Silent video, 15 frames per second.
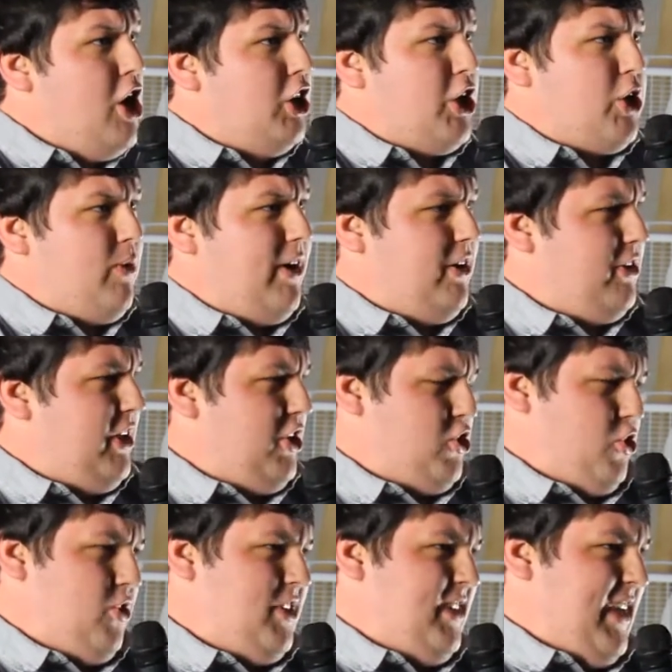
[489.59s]
Look at her and you think,
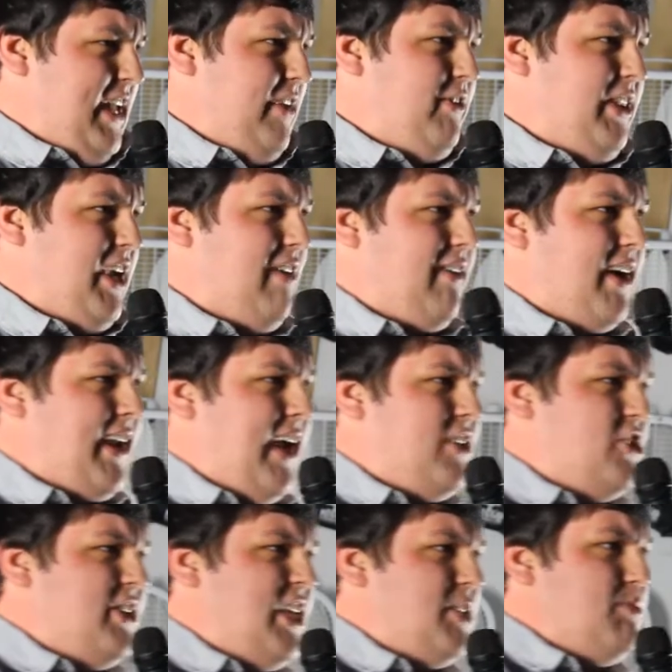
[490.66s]
sure, she's got everything. I've got
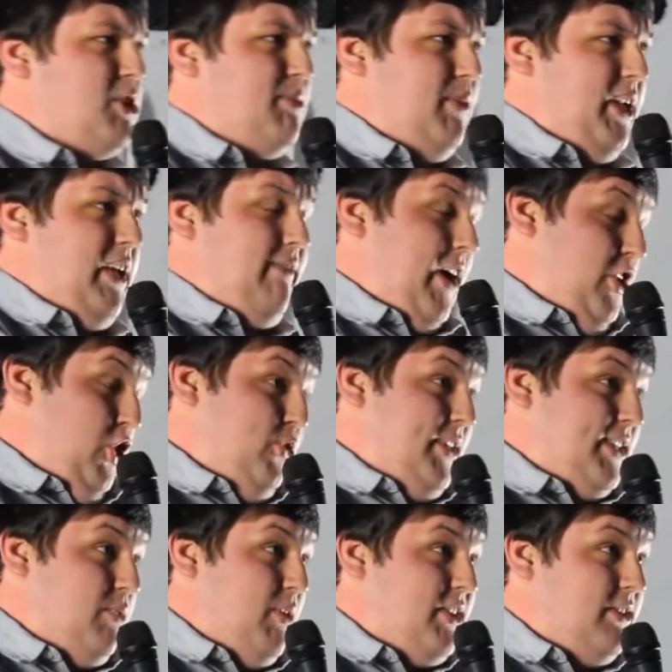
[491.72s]
gadgets and gizmos plenty. I've got who's
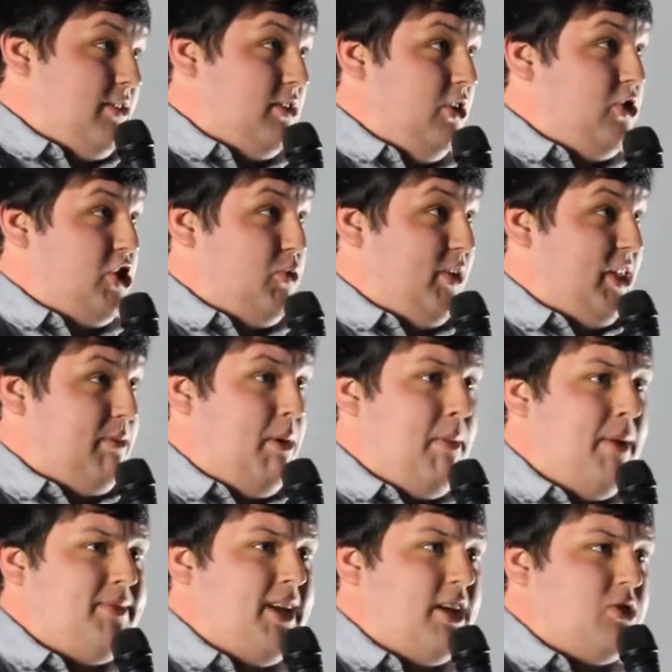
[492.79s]
that and what's its glory. She want to think about
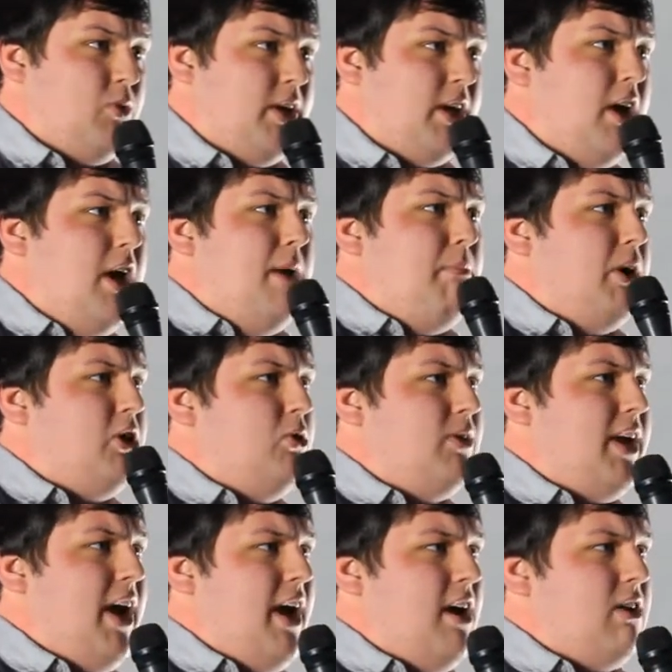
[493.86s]
pops, I got 20. But who
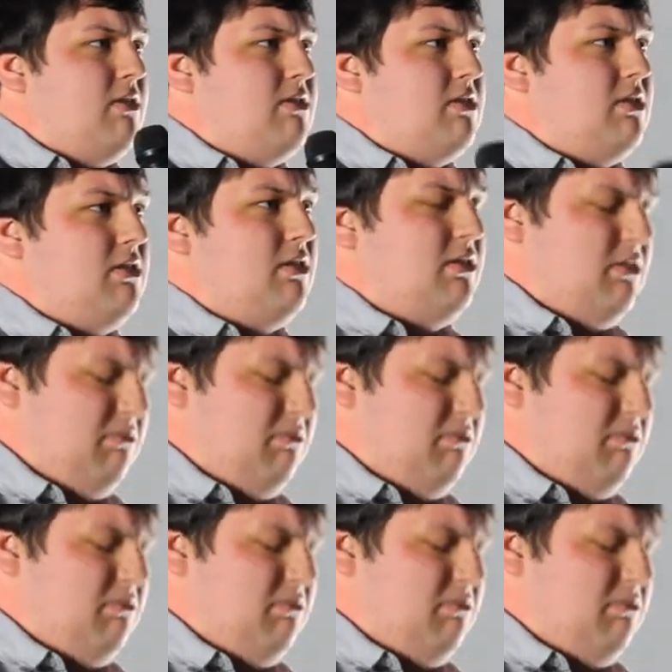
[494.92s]
cares?